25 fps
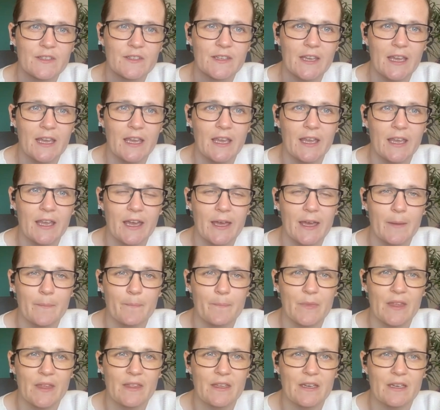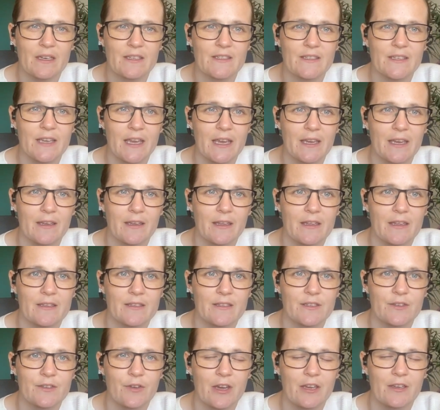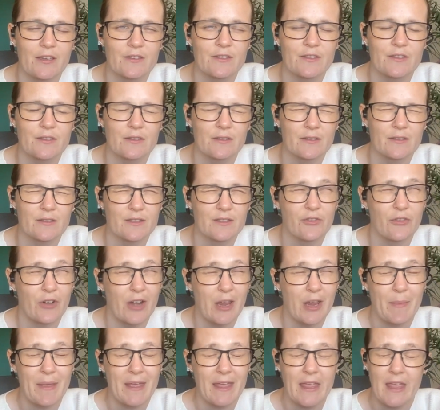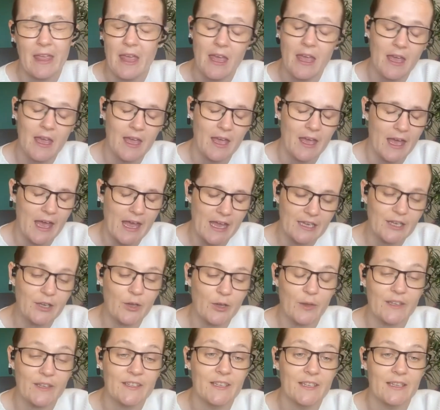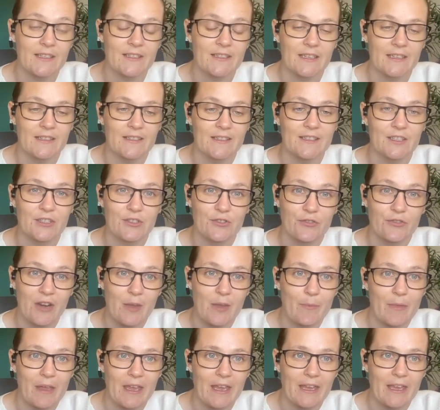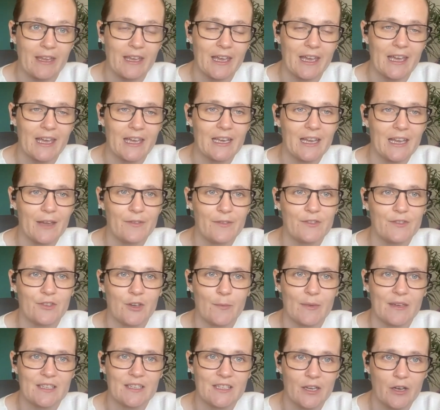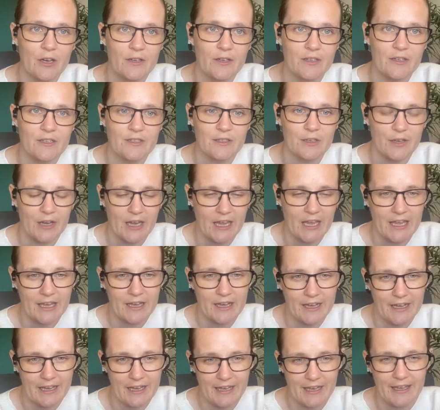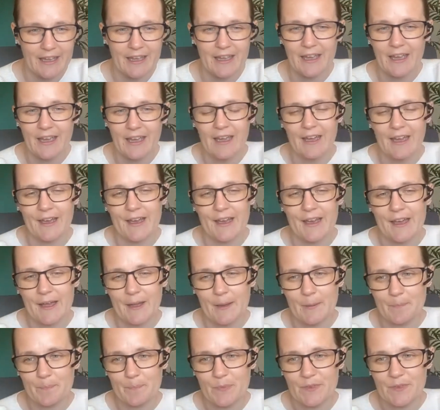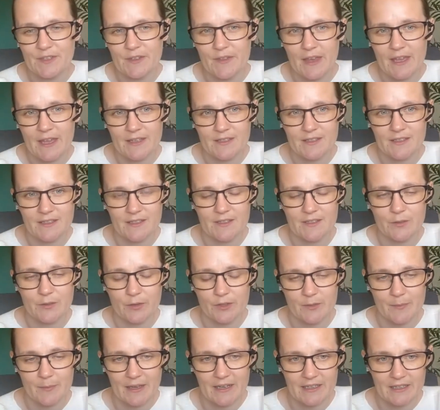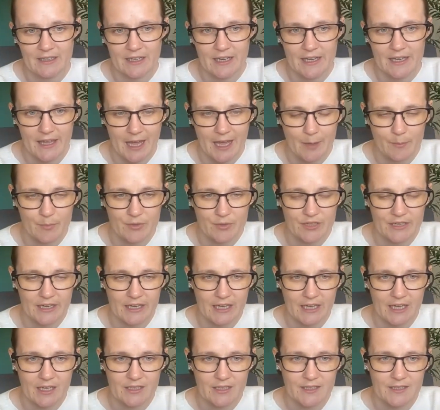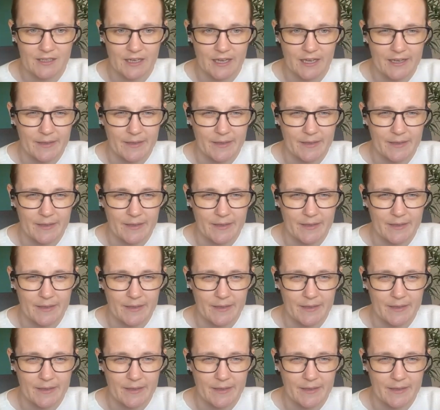see that it's saying it's screaming. No, it's streaming, live streaming to otter.ai. So that's just automatically captioning it.